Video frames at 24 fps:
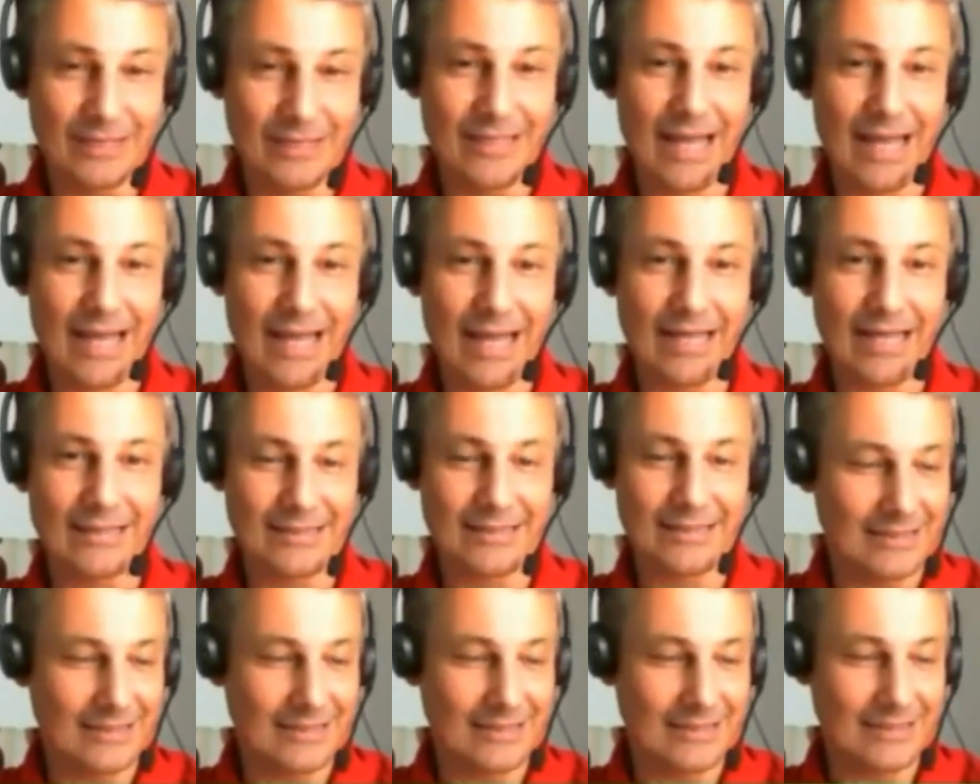
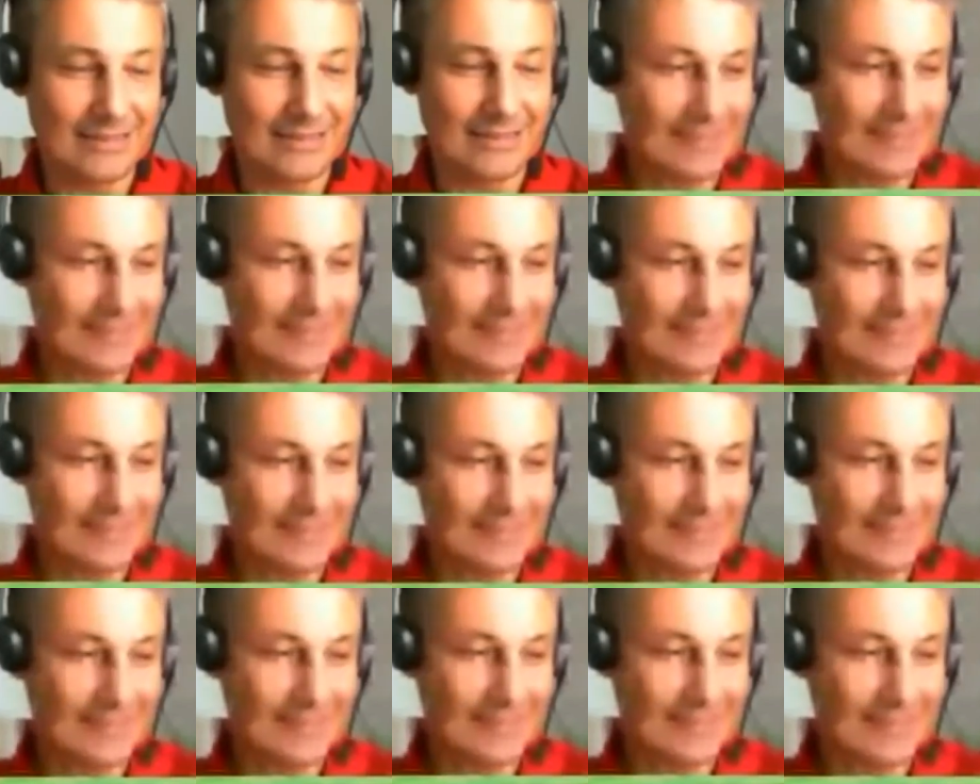that
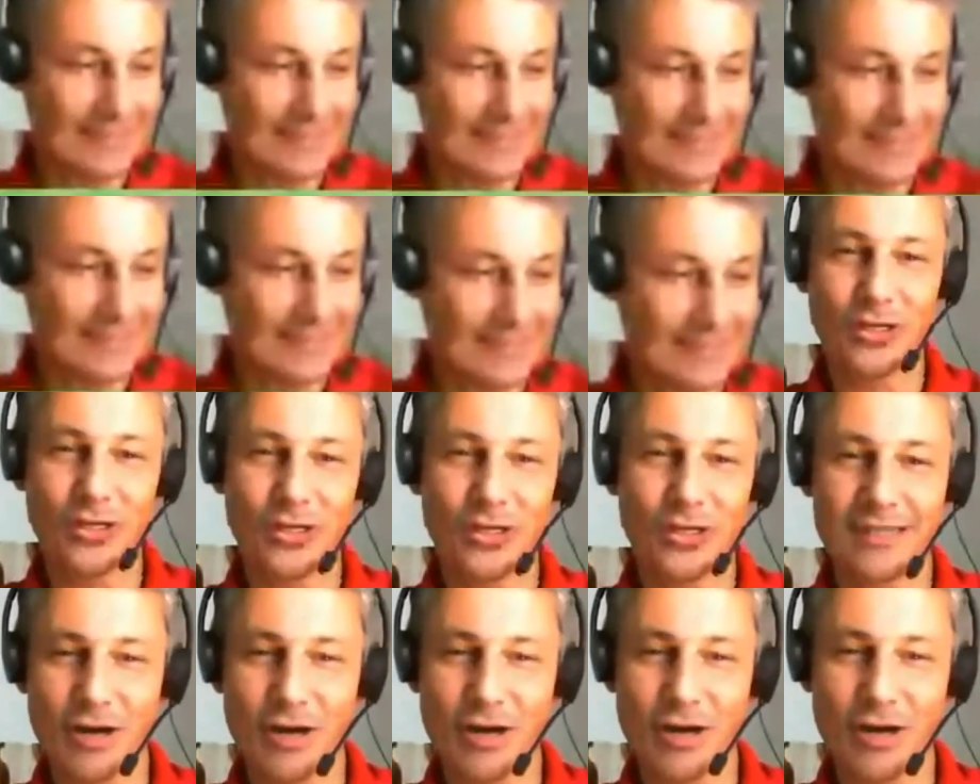I'm
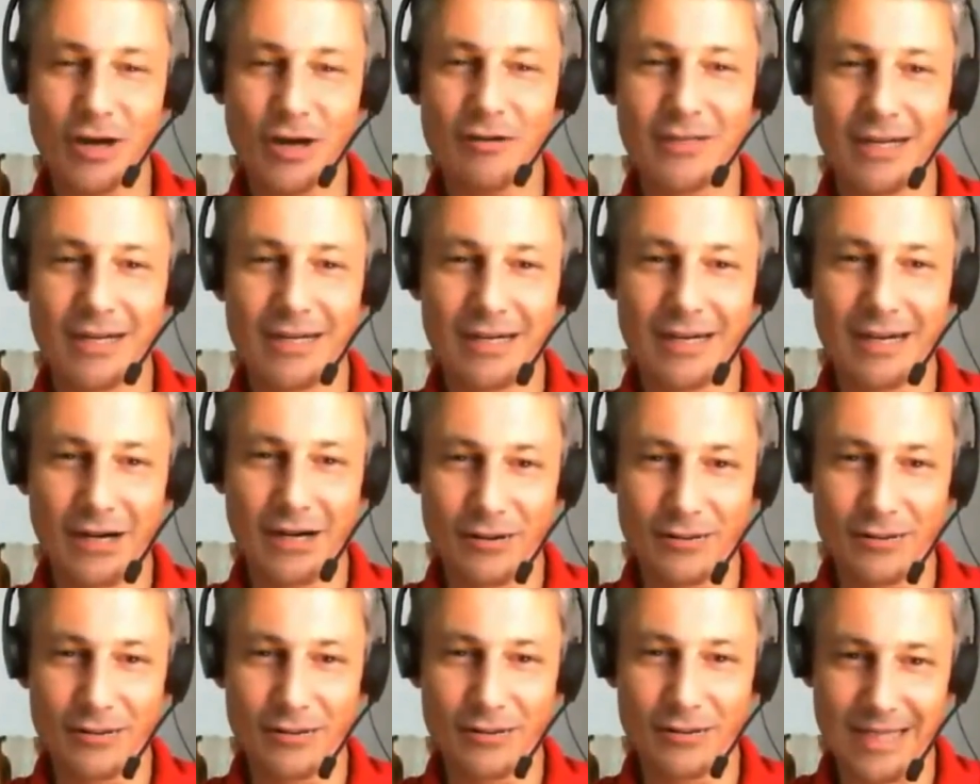sure raw vegan
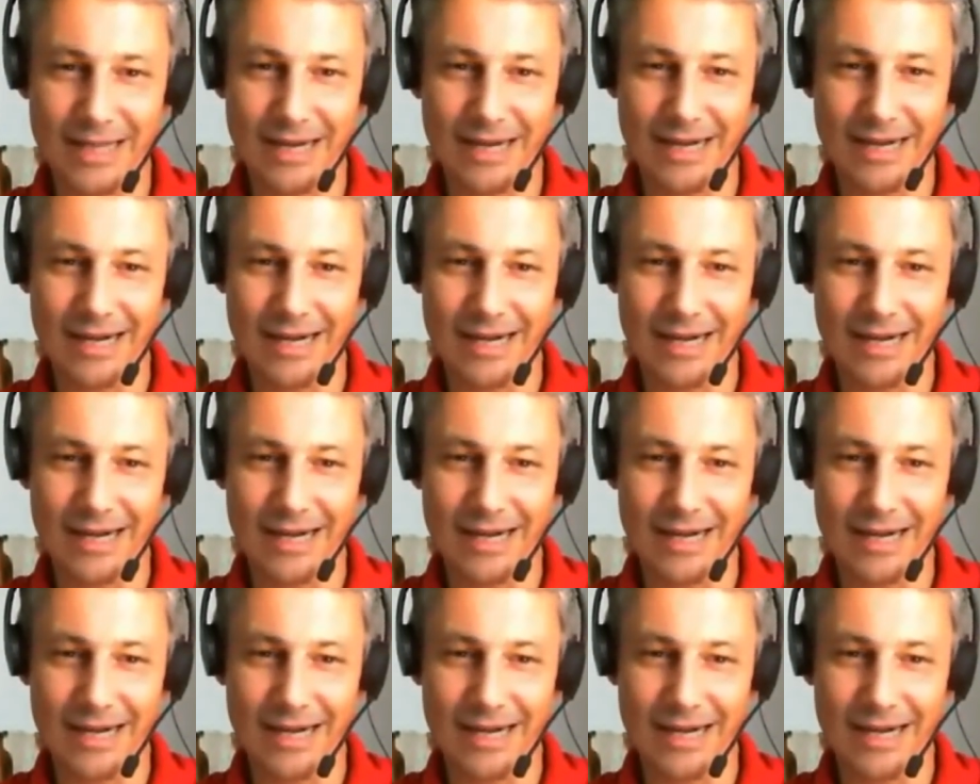girls